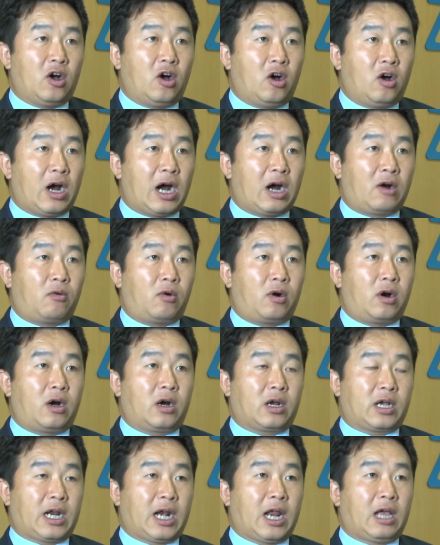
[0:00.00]
all
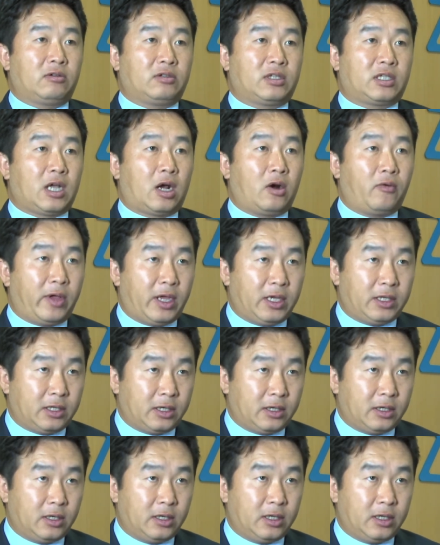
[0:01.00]
our cloud storage